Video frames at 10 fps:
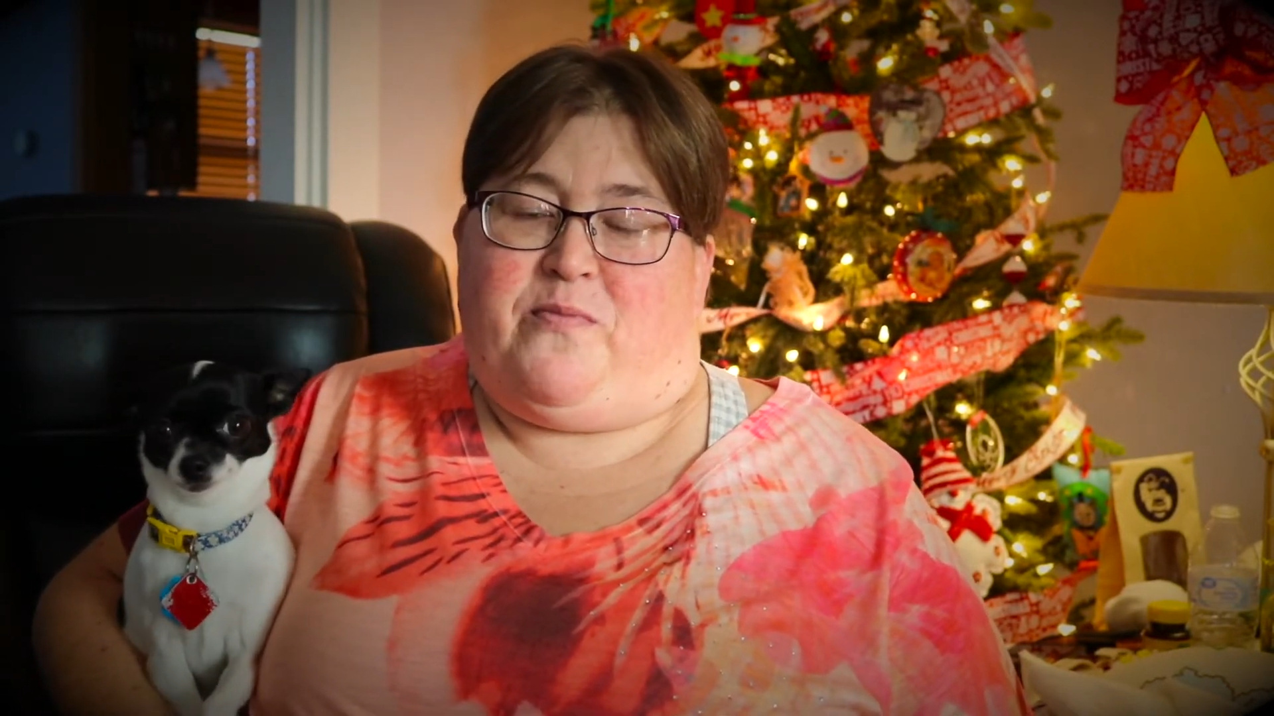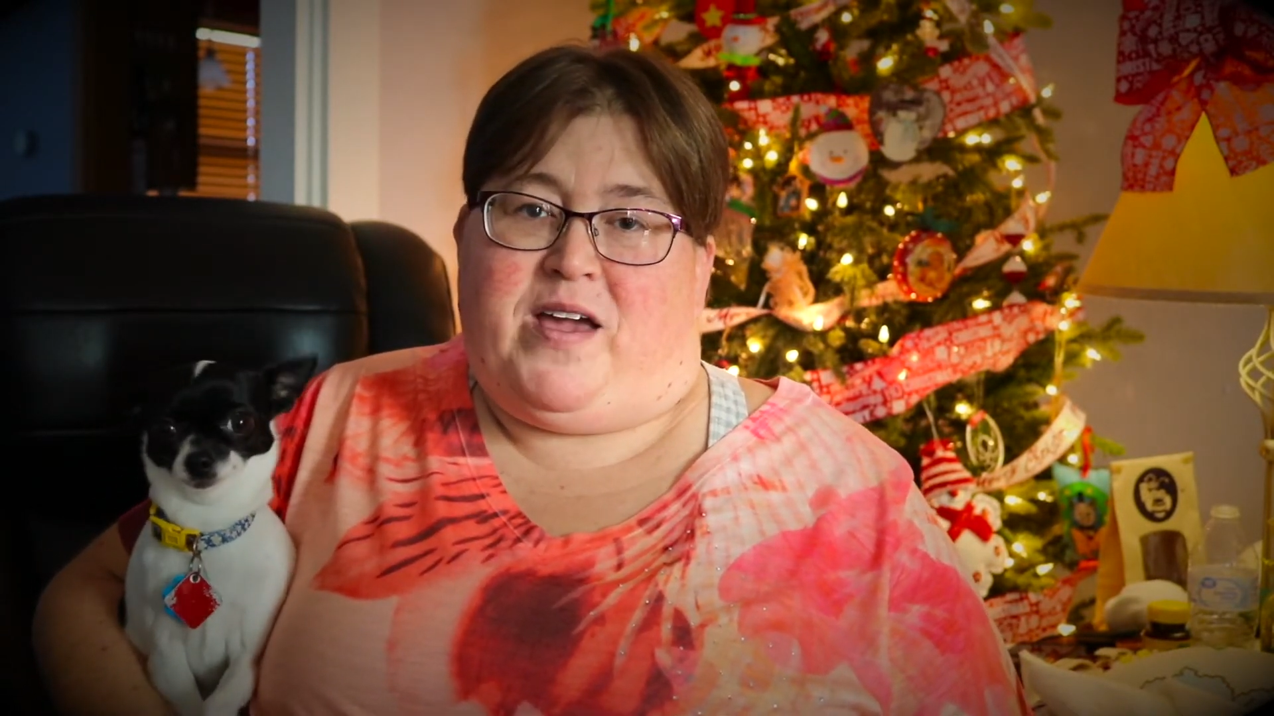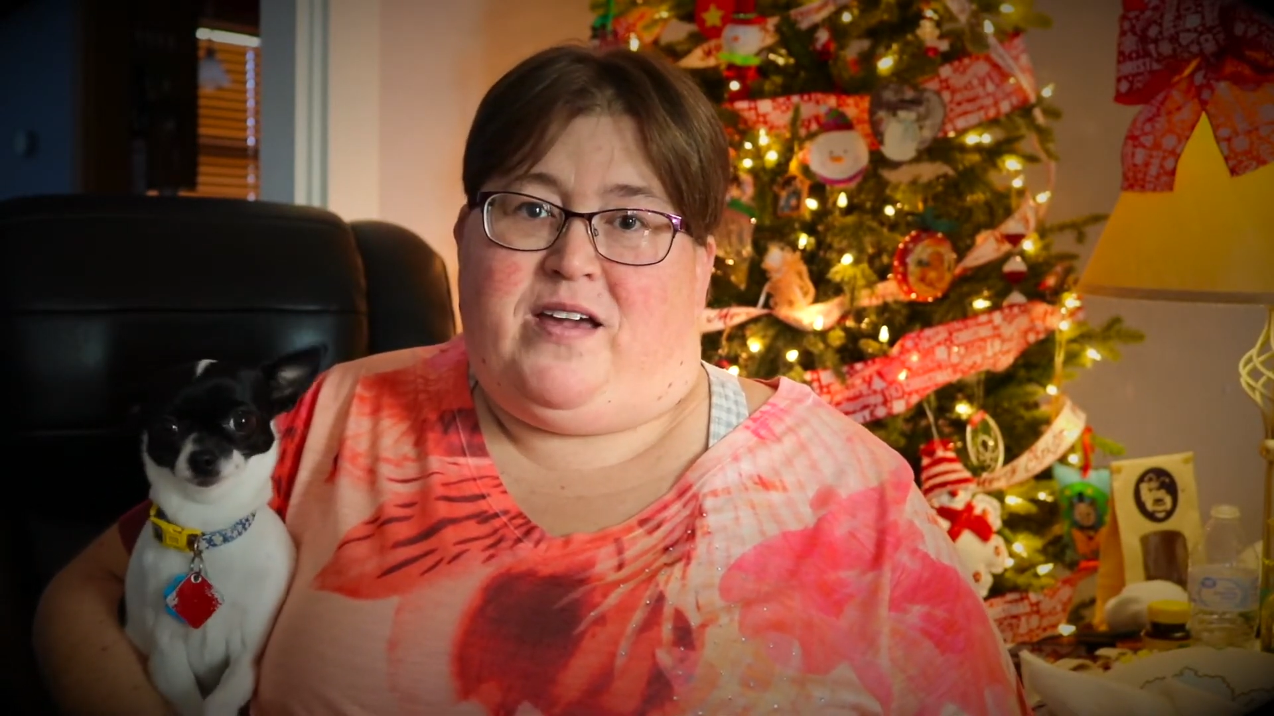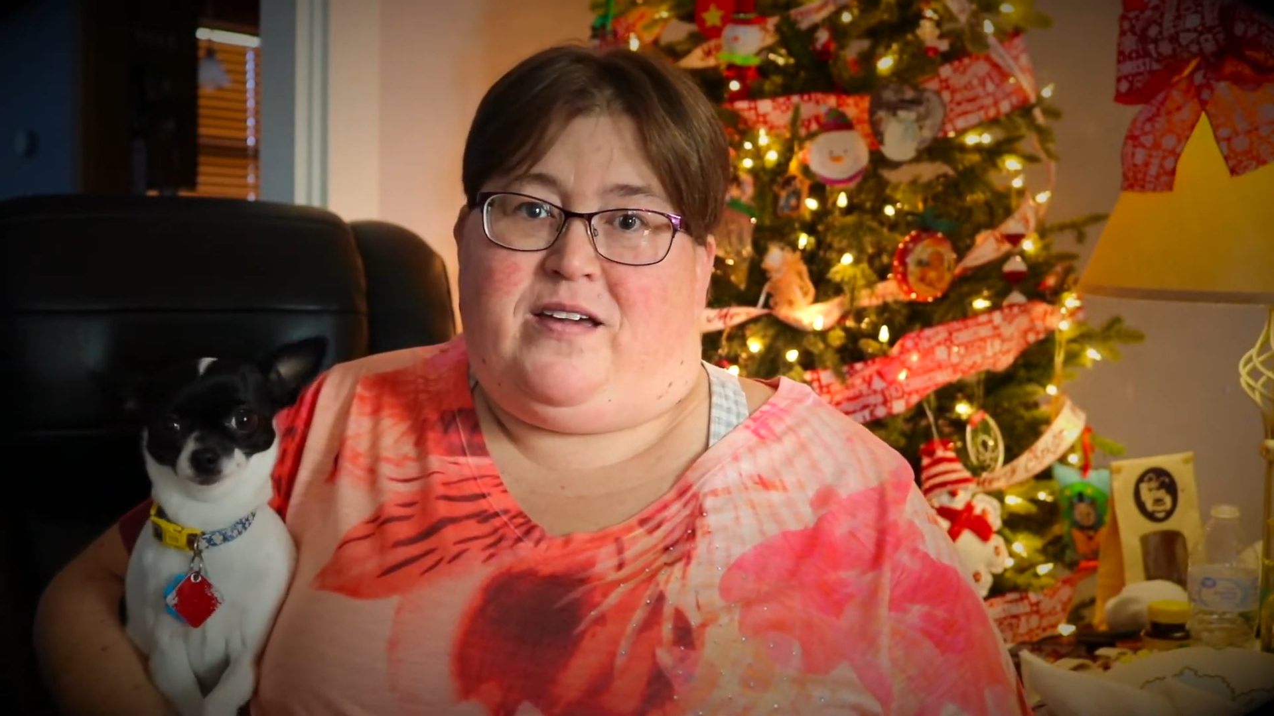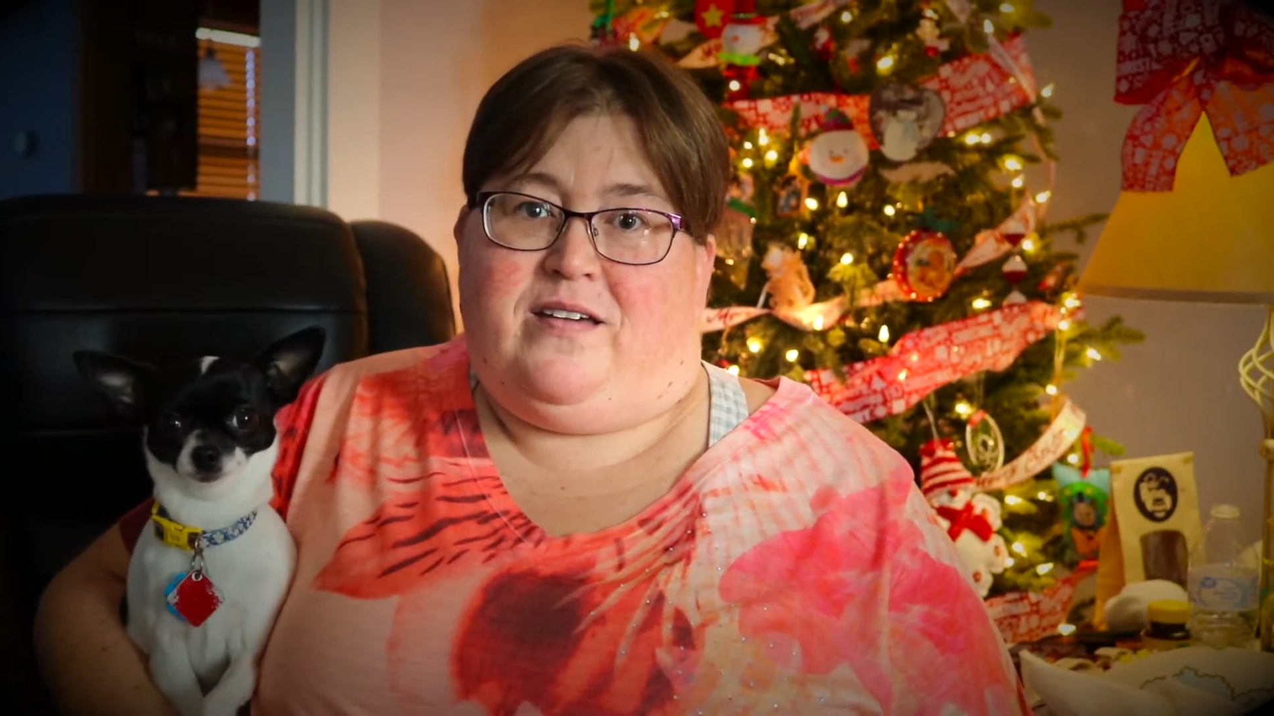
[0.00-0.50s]

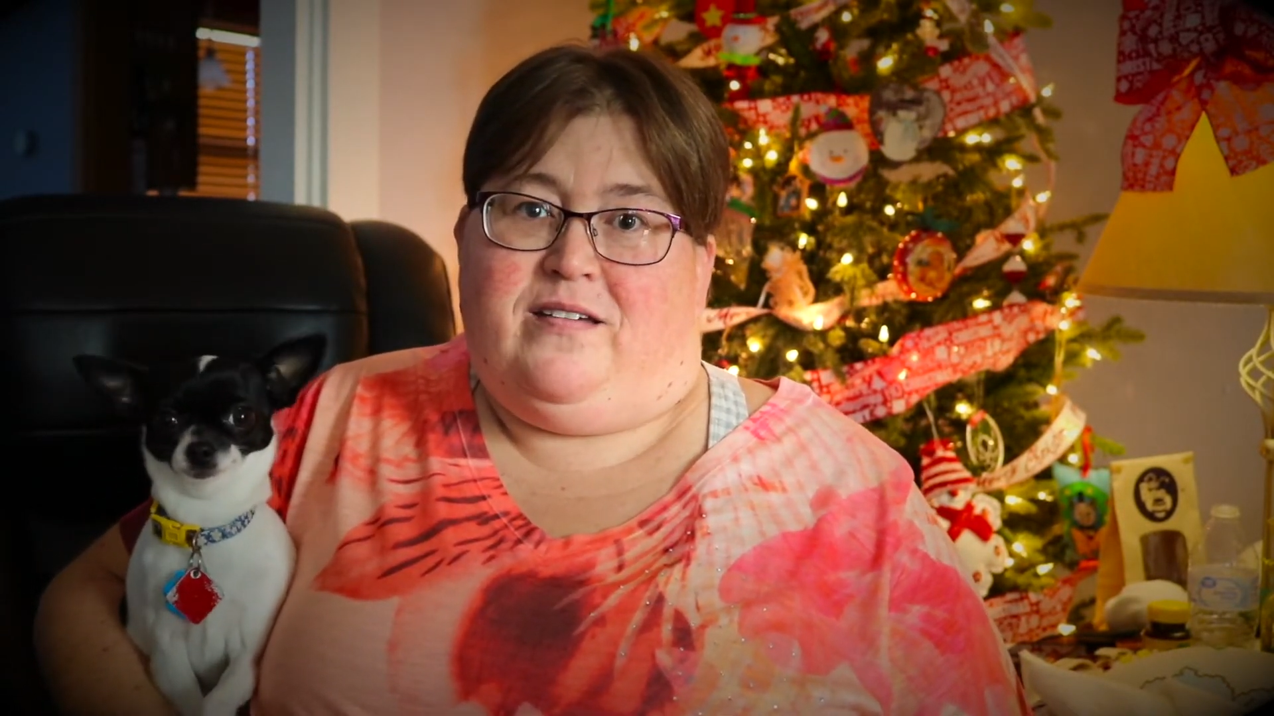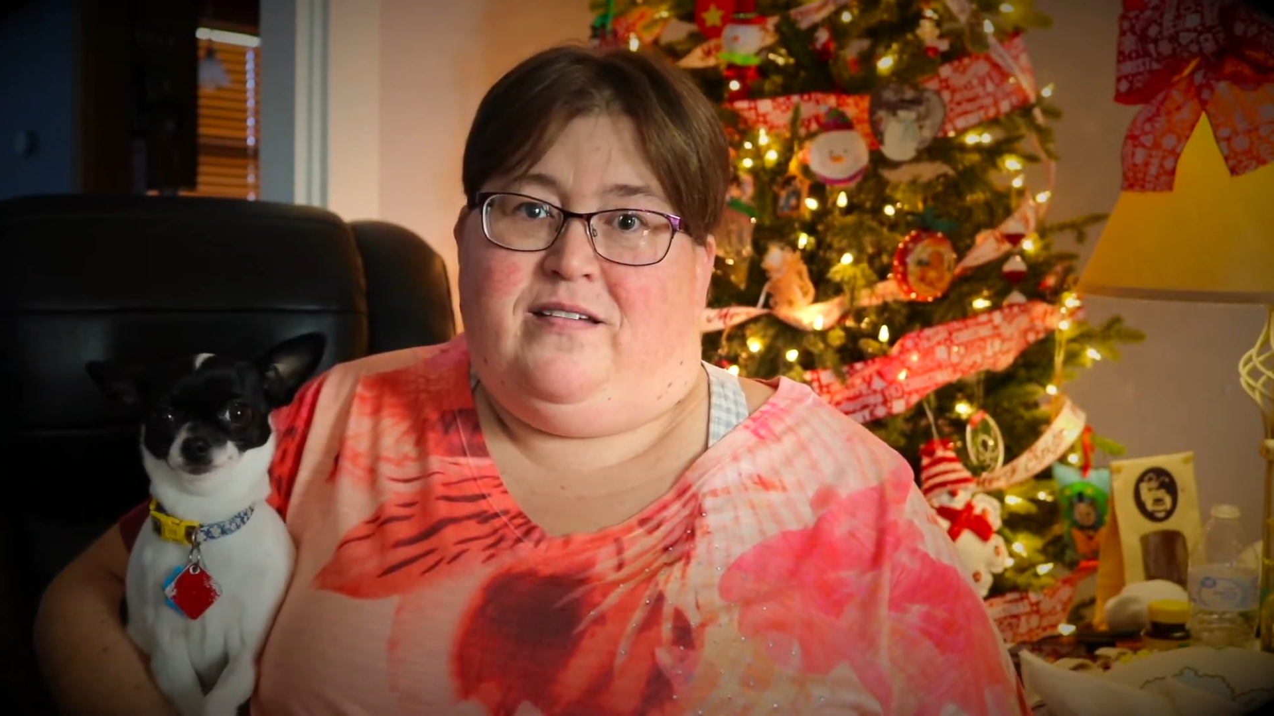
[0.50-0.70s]
make,